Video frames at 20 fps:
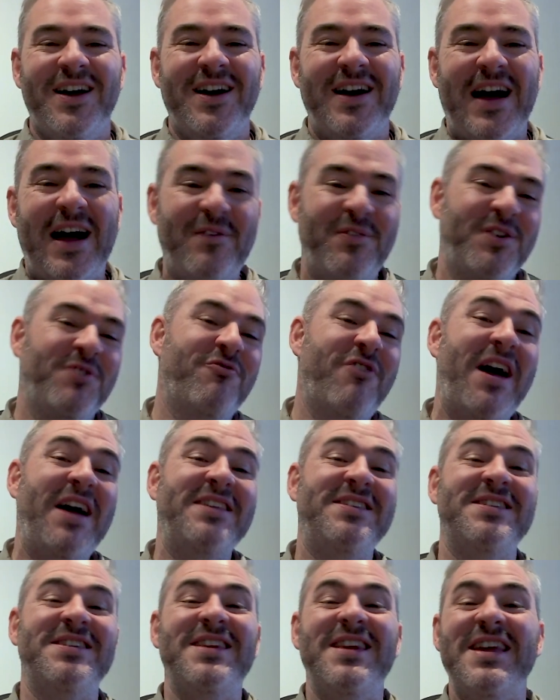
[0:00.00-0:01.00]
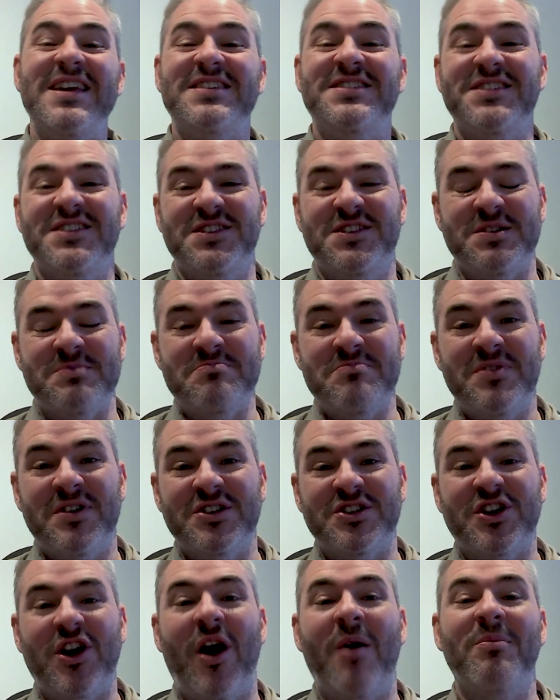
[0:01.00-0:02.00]
Having read and listened to
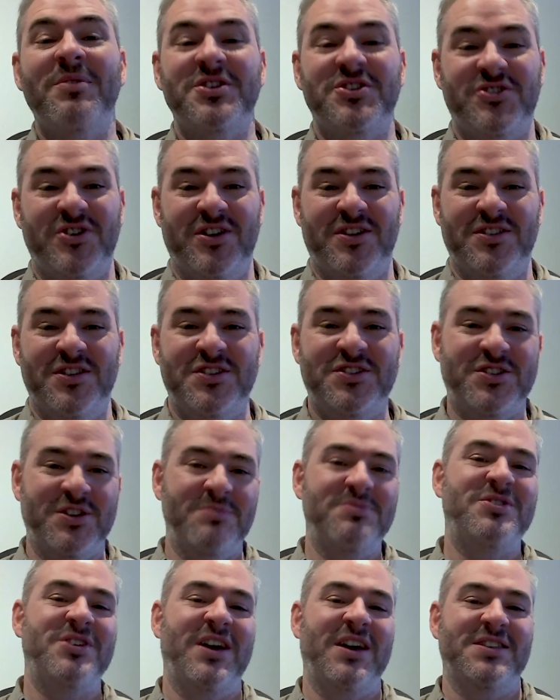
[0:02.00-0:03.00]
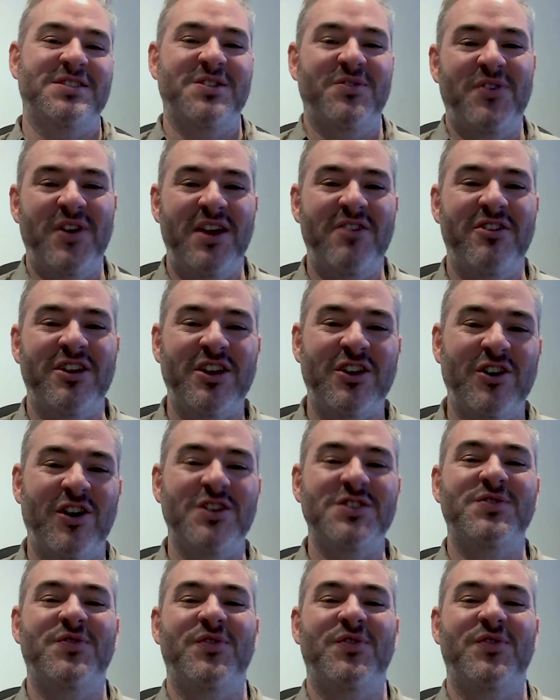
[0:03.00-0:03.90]
much commentary on the subject of hearing God's